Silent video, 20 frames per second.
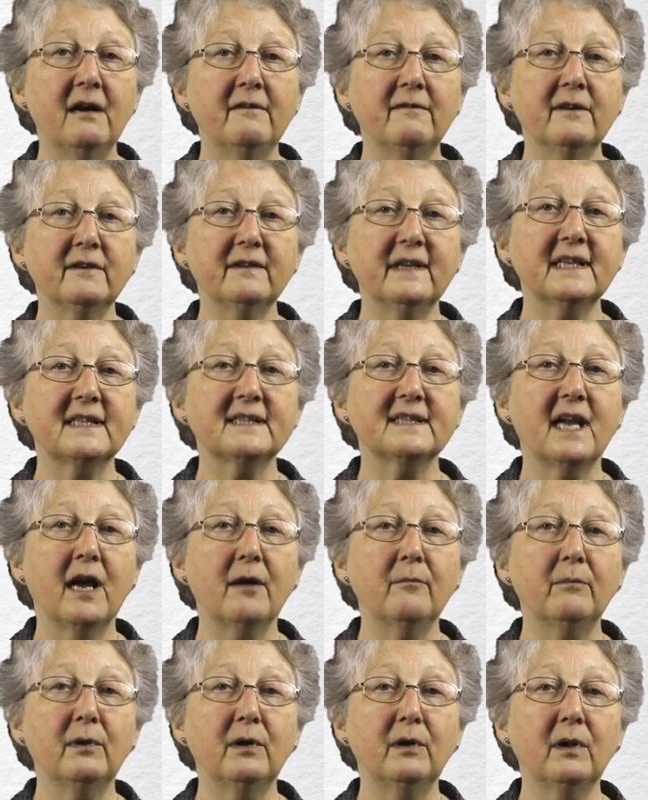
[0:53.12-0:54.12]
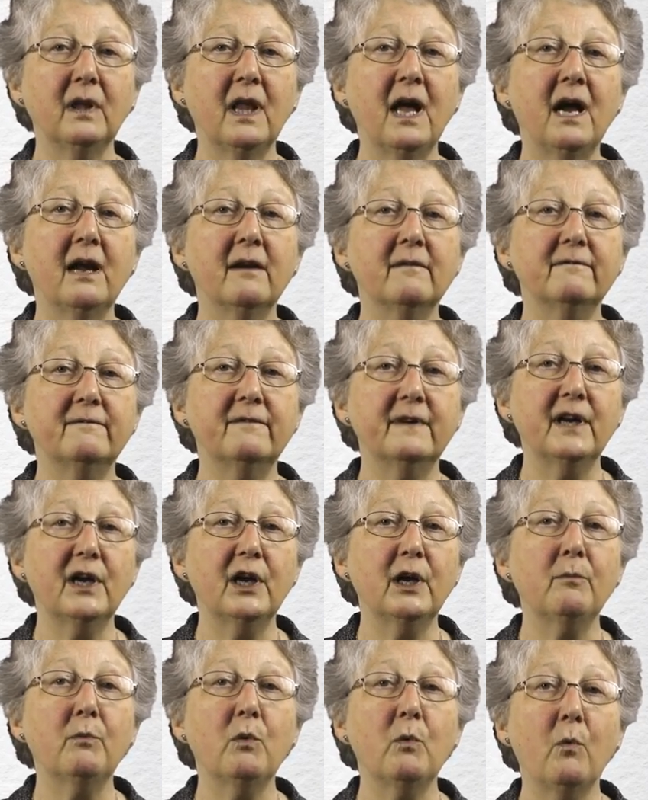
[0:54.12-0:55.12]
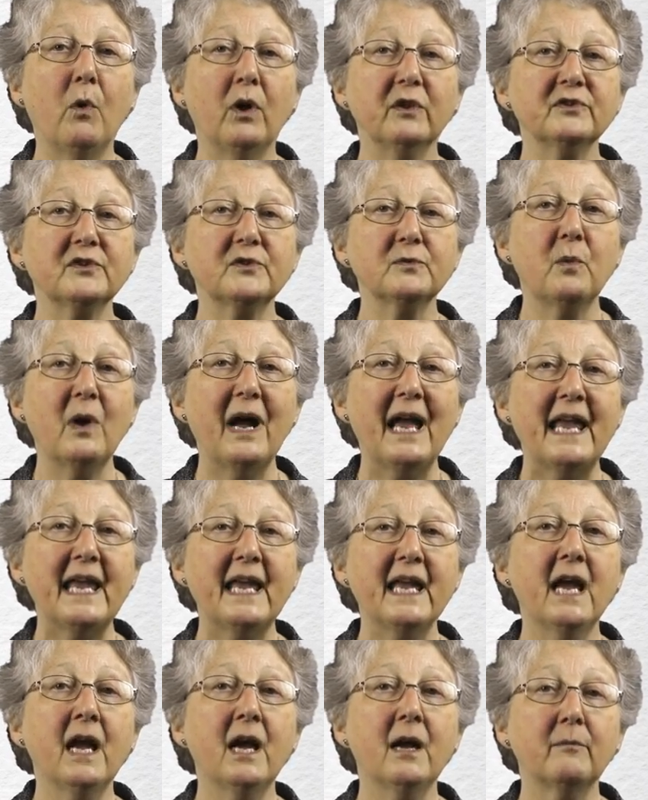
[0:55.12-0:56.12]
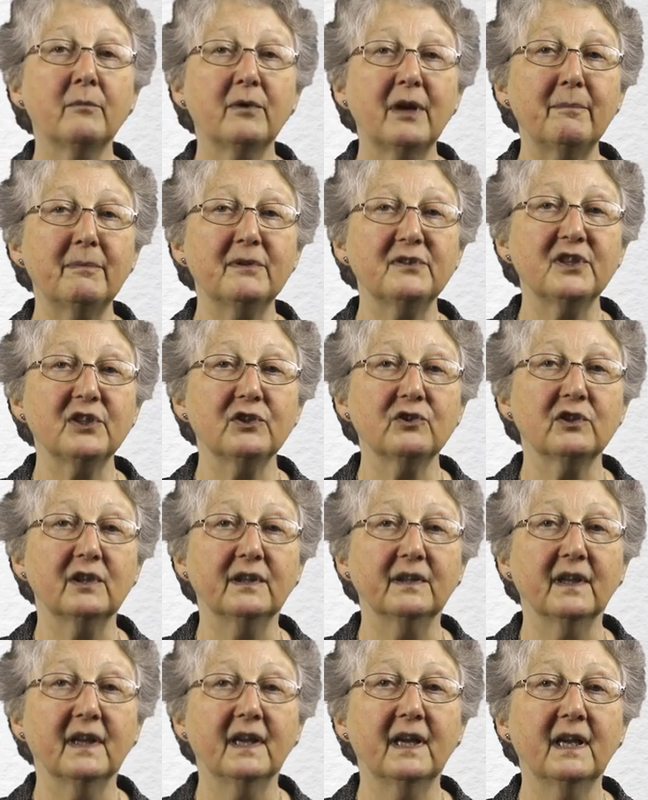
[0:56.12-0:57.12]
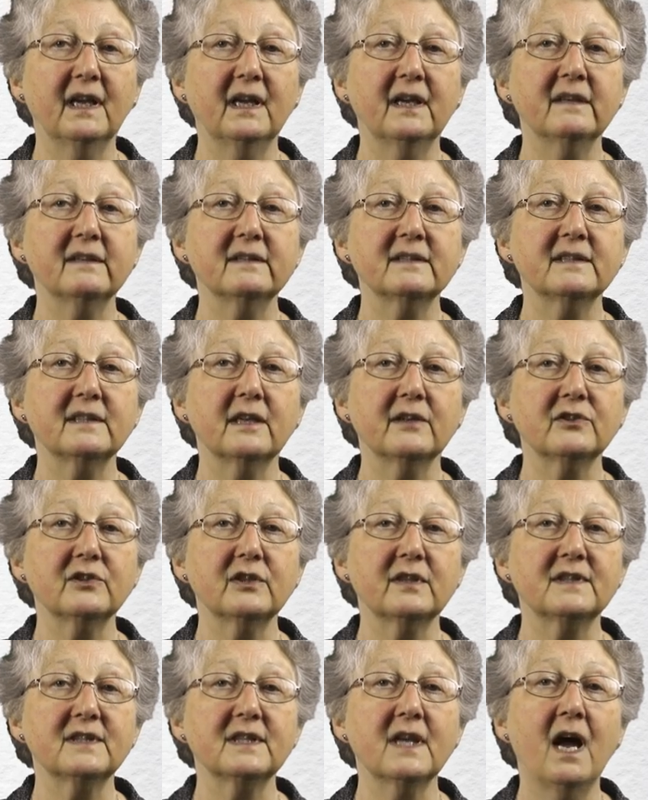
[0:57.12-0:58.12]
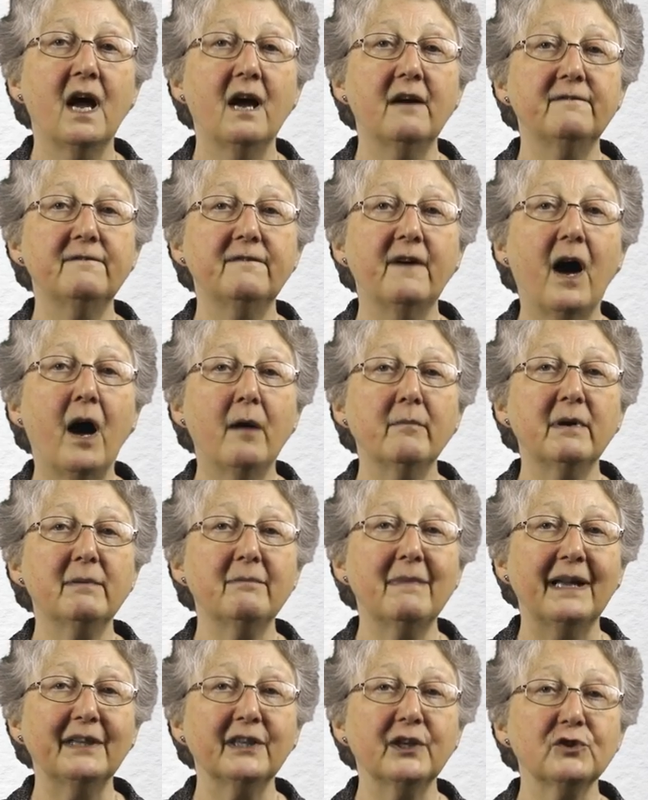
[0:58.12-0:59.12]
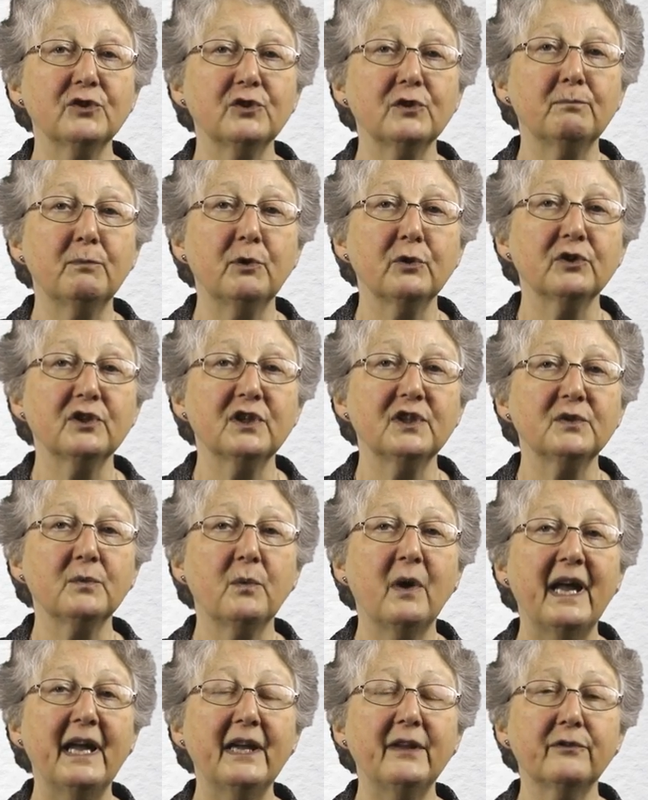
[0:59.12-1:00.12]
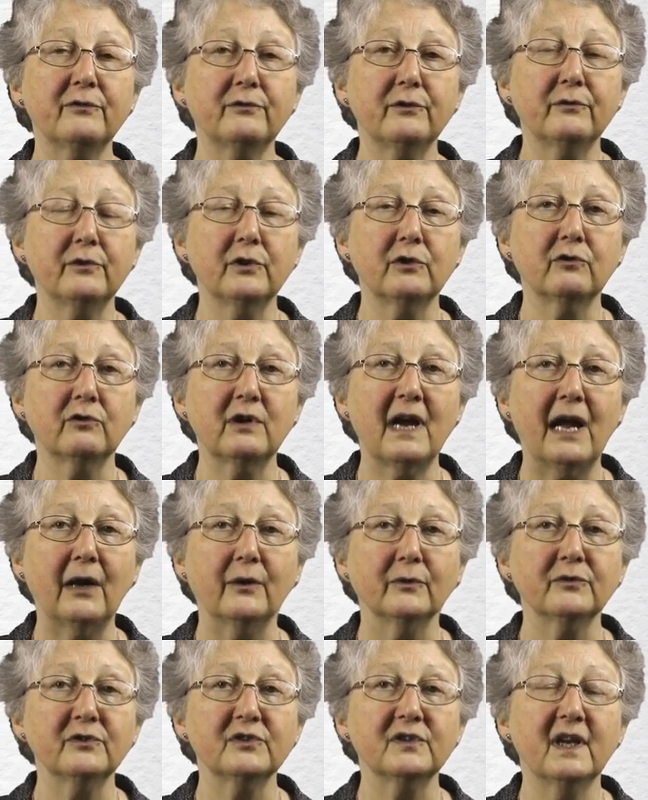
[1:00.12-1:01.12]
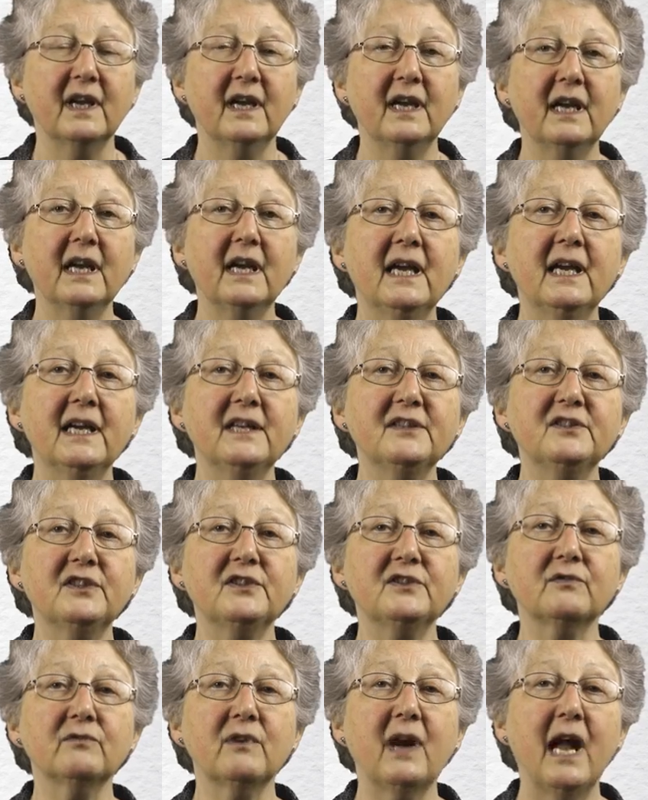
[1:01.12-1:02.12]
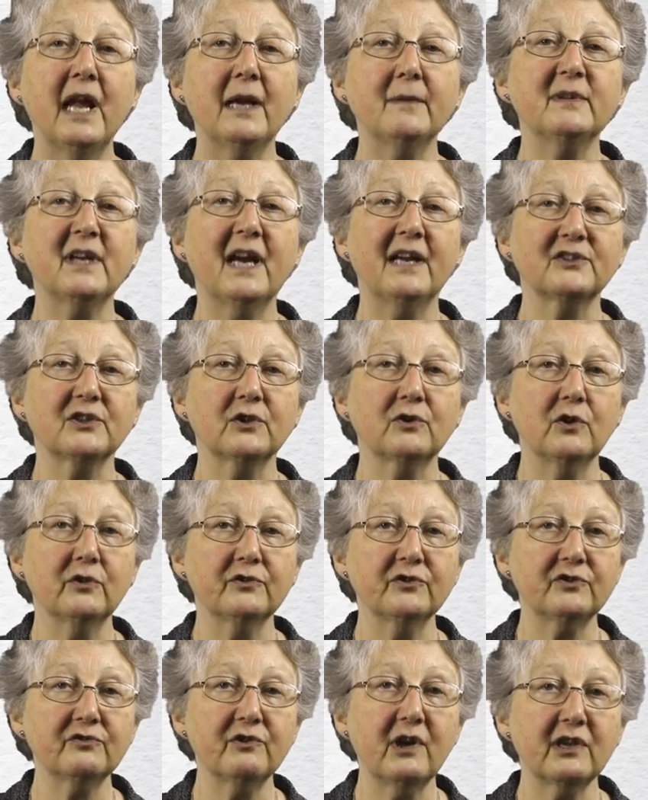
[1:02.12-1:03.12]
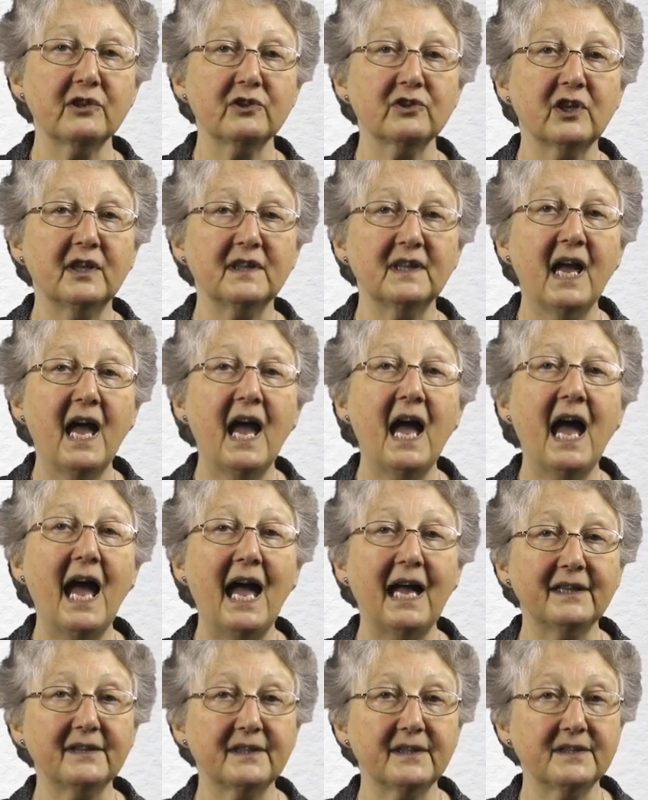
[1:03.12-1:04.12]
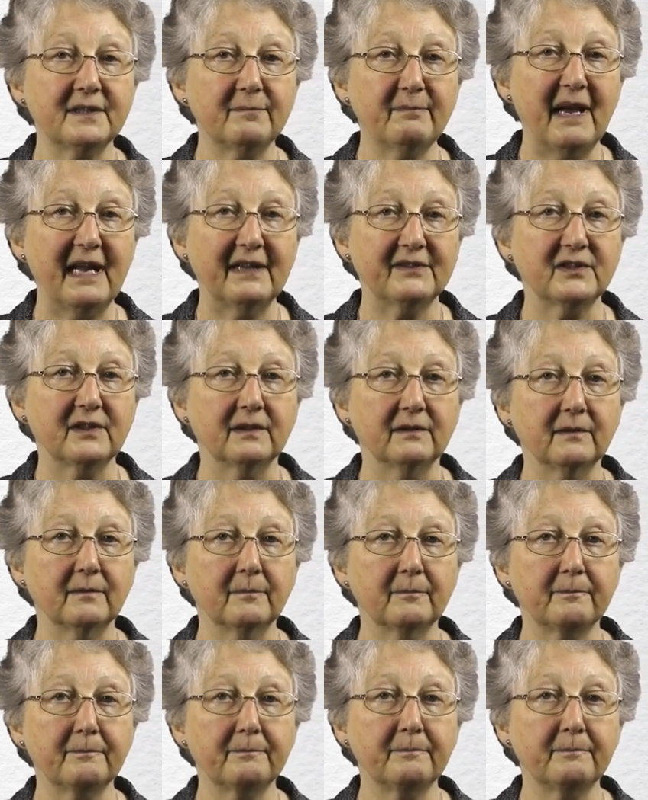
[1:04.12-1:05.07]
For example, verb one's way preposition, such as "a farmer managed to push his way through the crowds," is described as a construction and as a pattern.